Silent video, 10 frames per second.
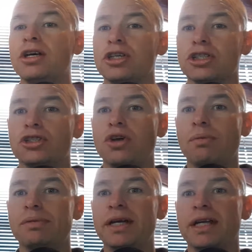you
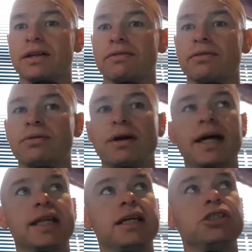stop eating
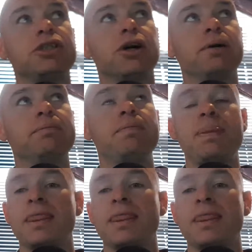at lunchtime,